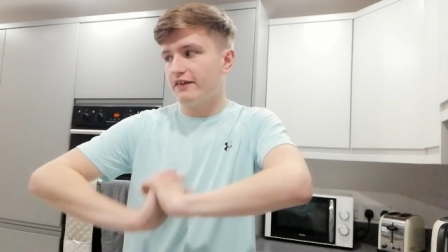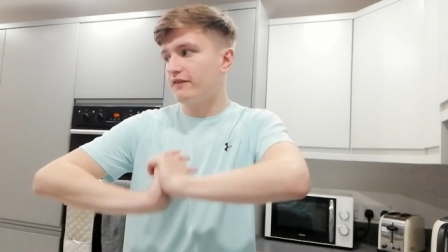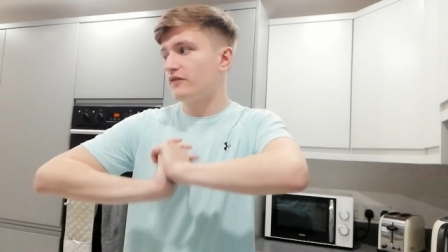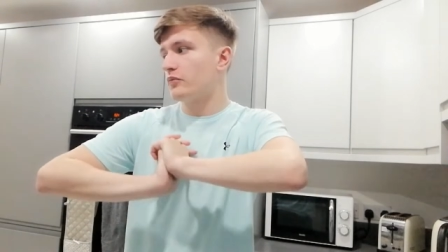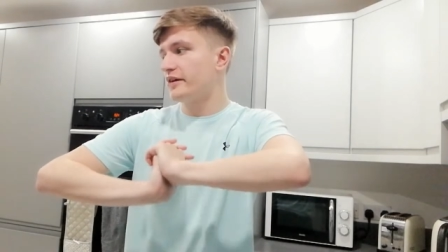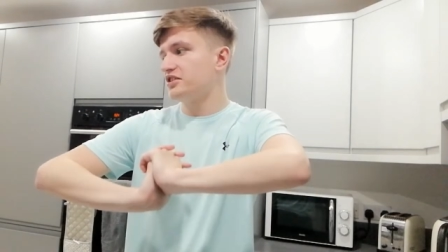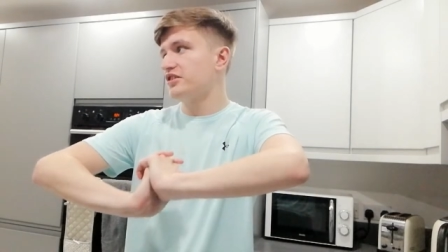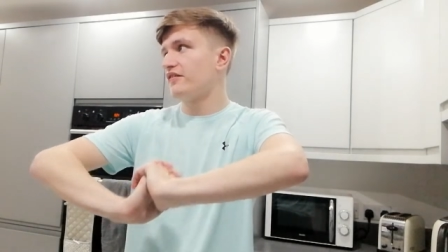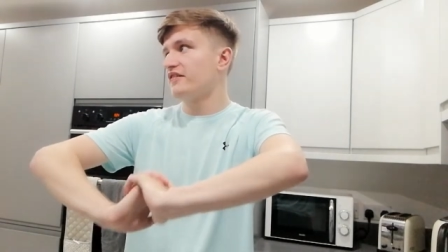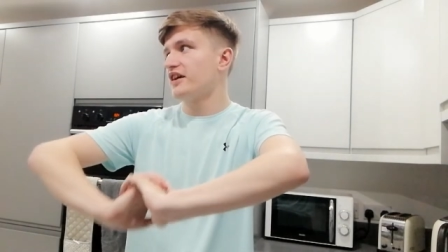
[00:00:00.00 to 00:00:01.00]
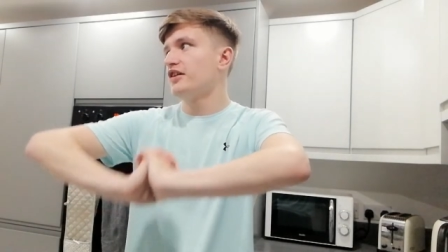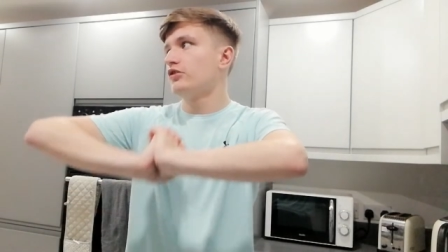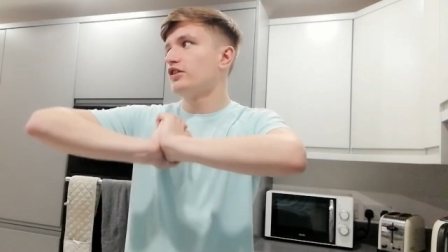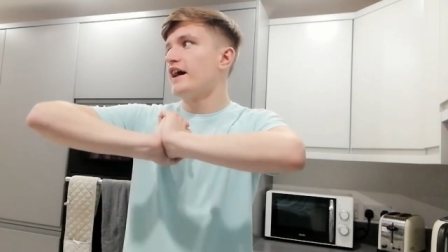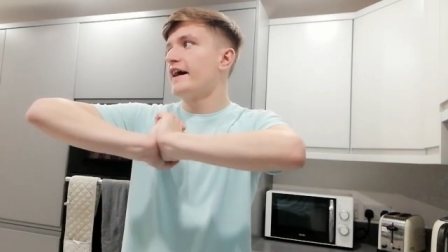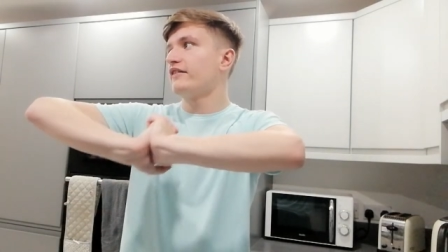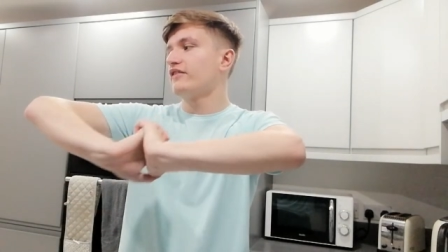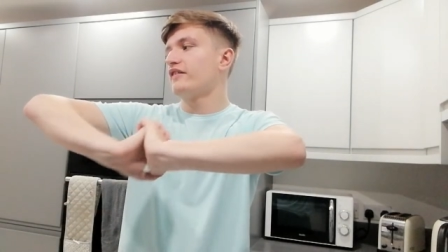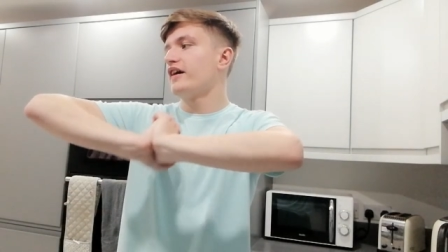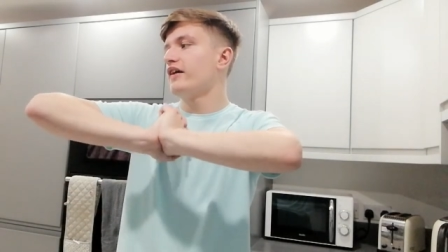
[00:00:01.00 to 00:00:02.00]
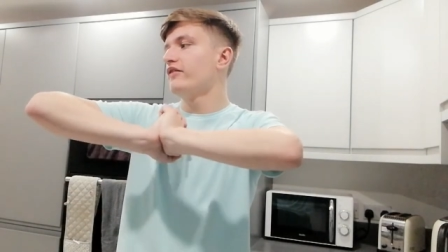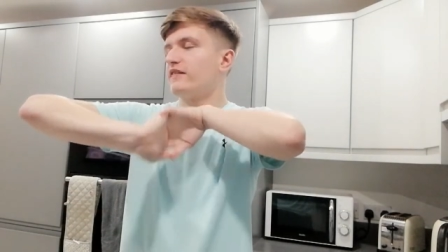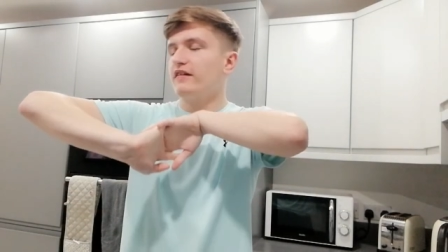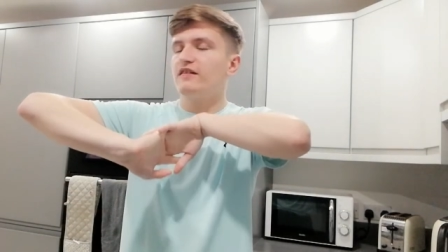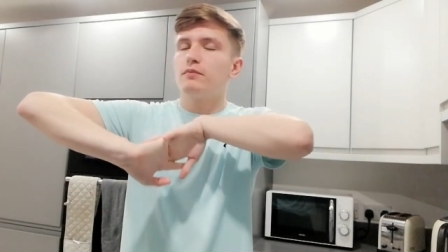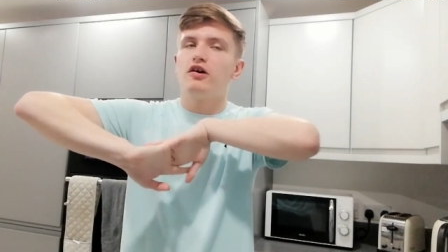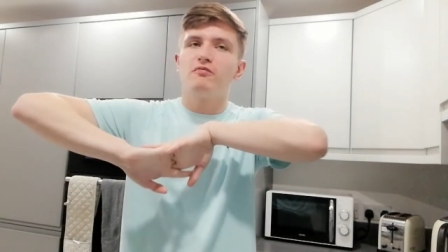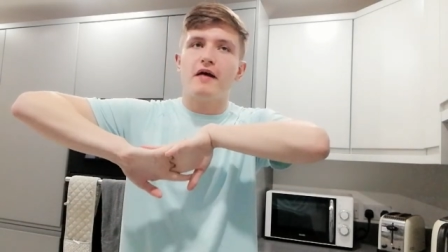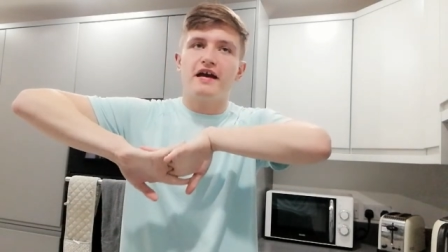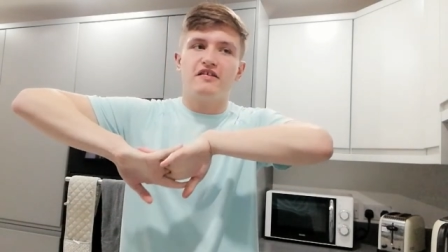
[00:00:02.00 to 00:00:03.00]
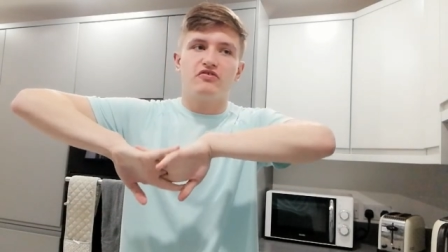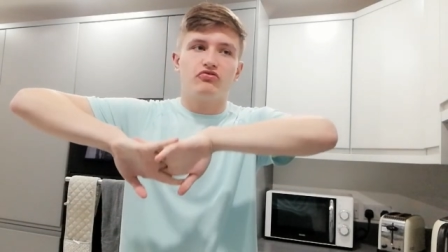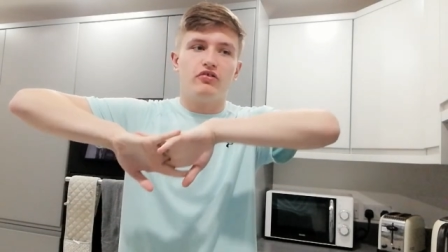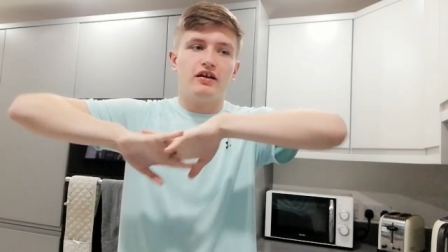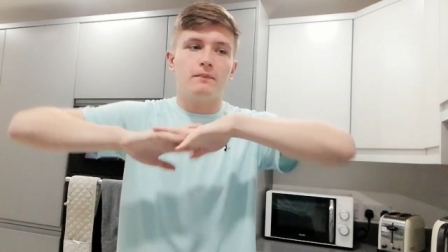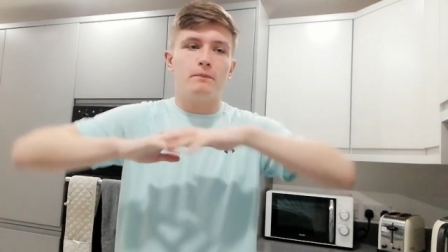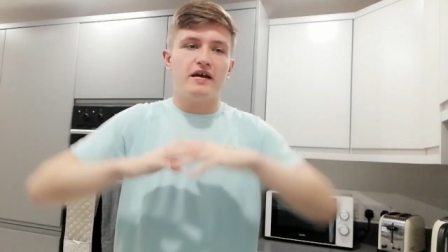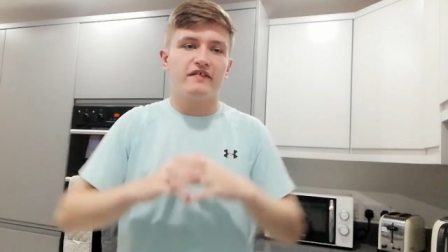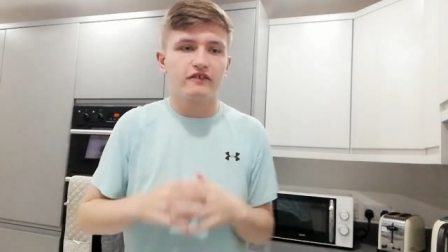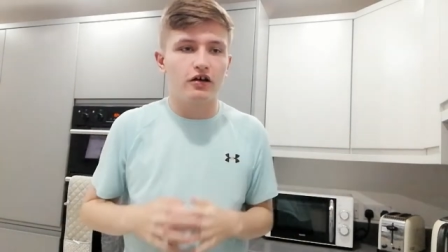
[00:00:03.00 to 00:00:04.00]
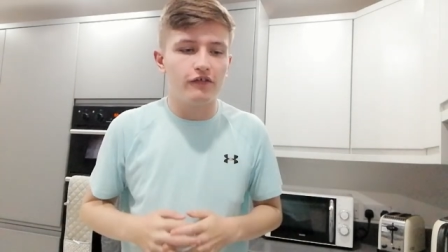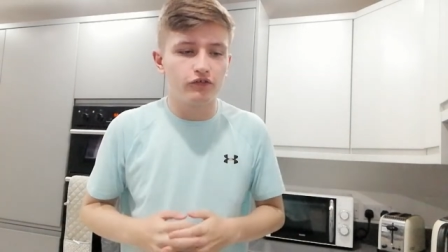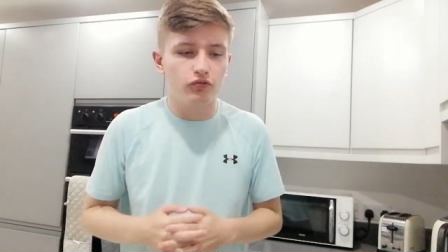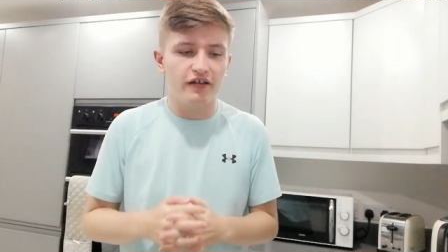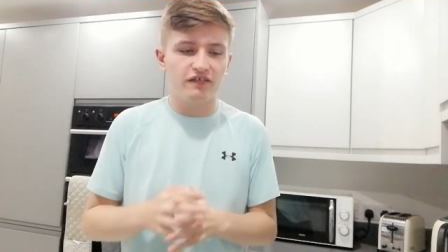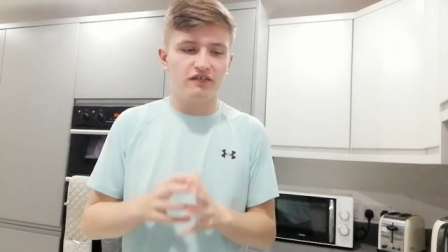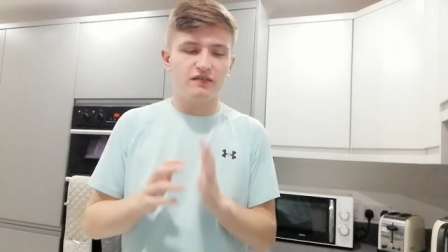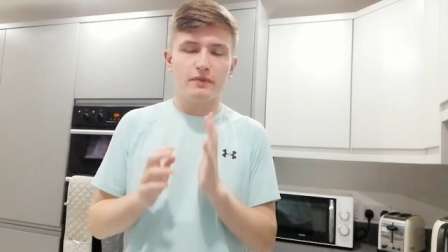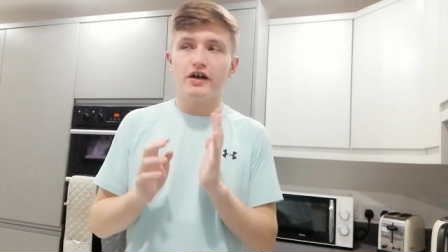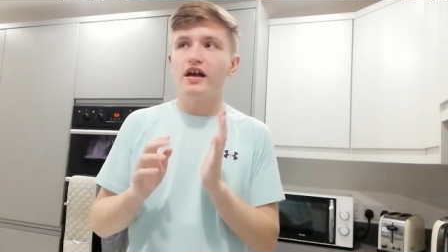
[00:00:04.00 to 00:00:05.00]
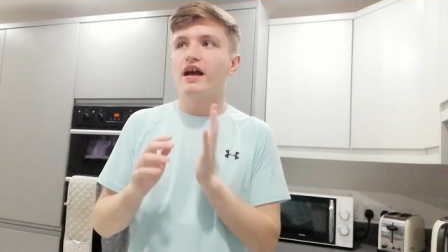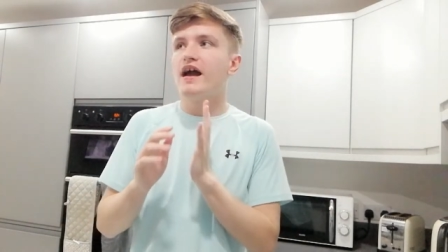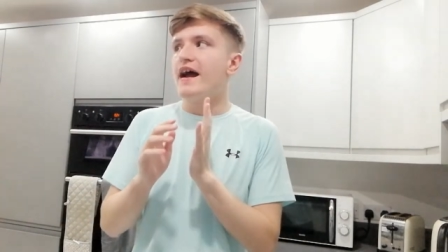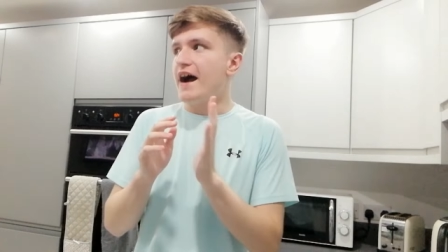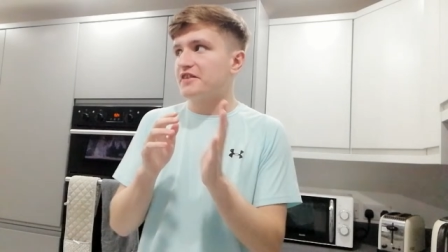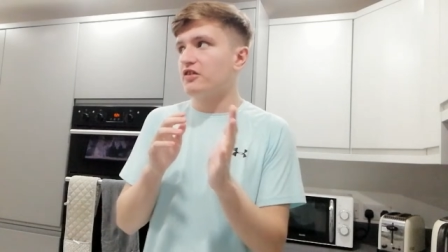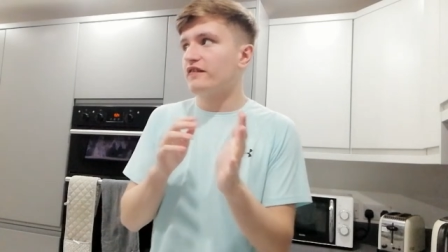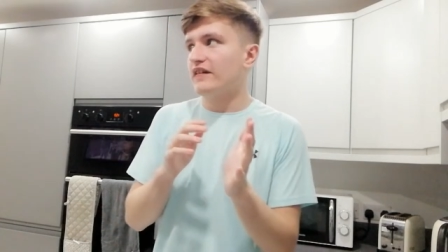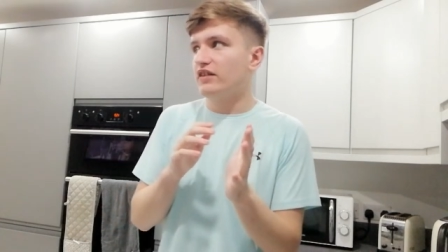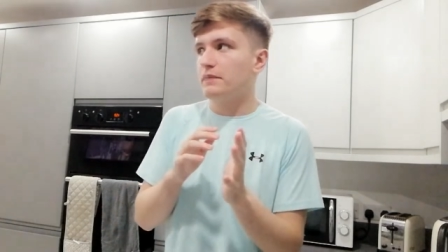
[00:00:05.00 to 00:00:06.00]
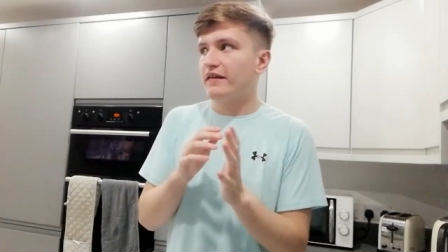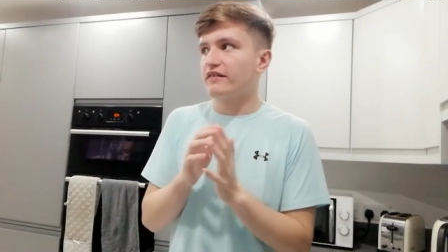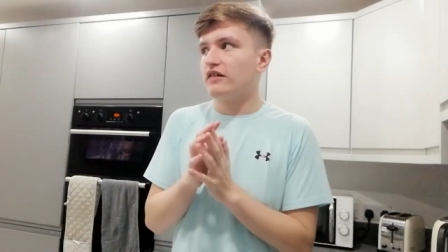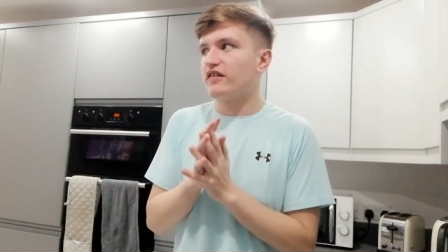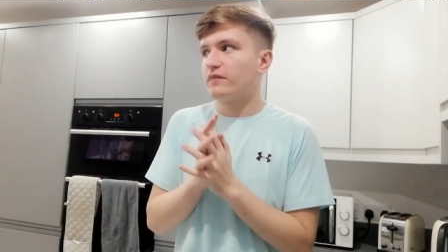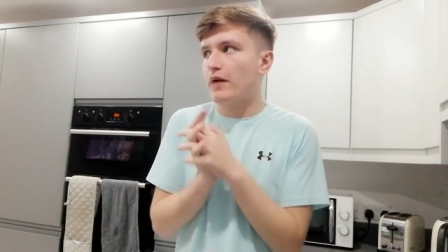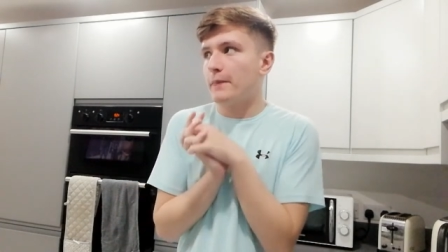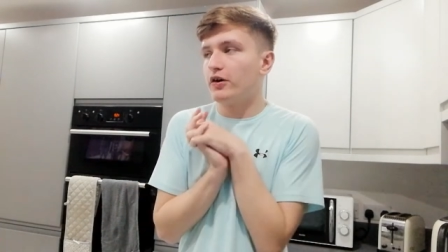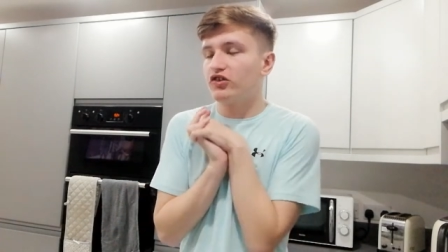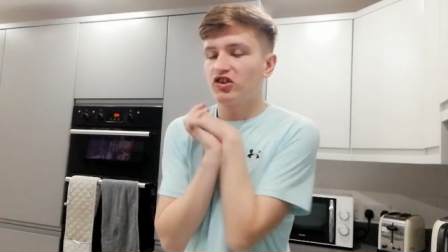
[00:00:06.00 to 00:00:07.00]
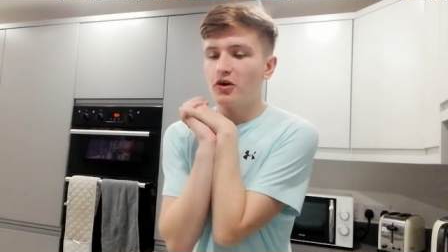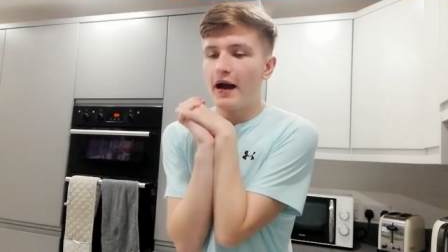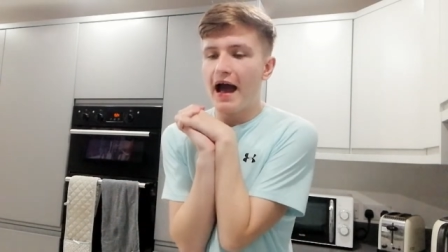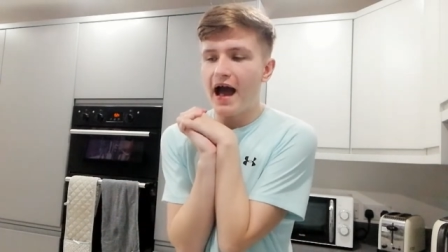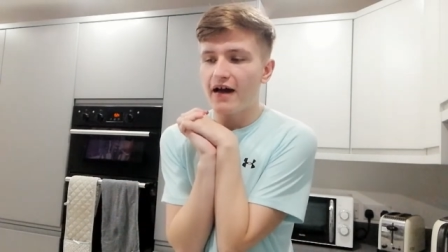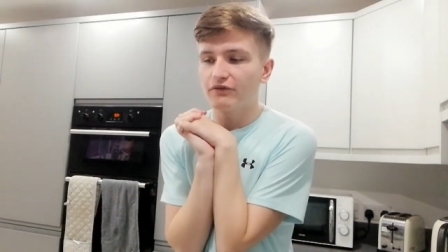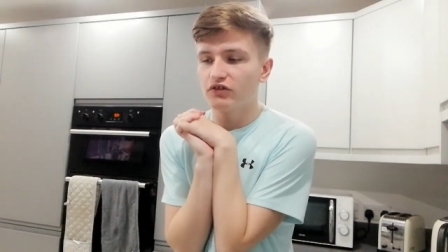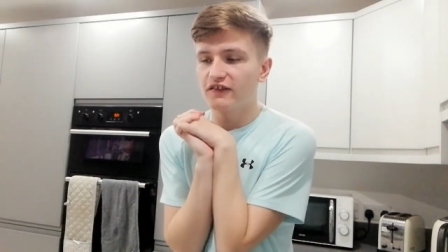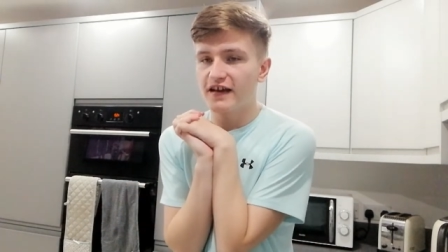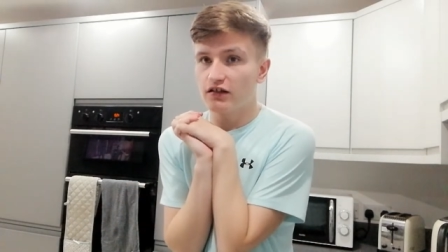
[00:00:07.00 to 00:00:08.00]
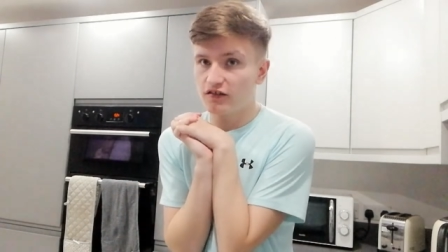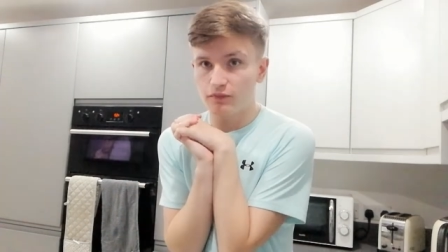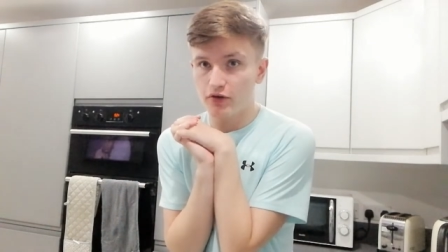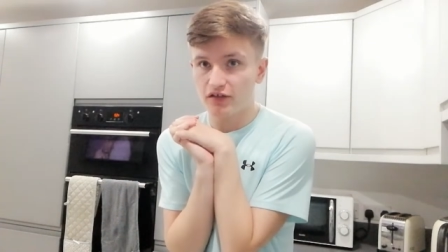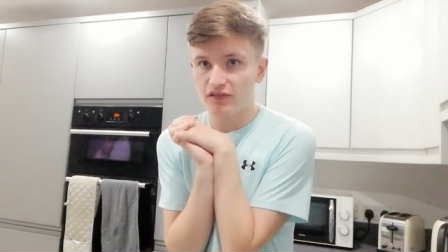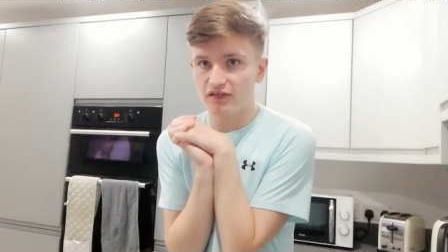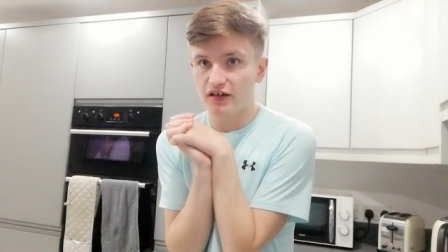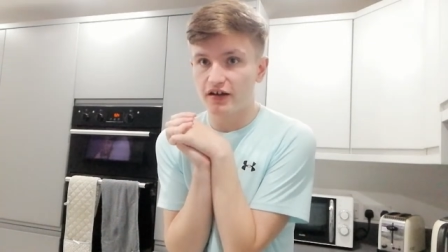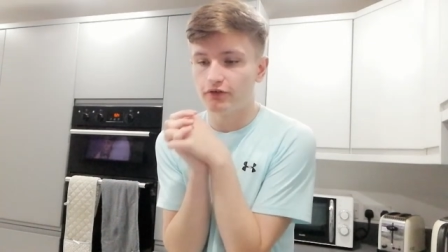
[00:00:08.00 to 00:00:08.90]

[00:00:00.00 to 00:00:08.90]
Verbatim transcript: something which I've seen online so it's these puff pastry biscoff twists but I don't have any biscoff spread but I do have Nutella spread so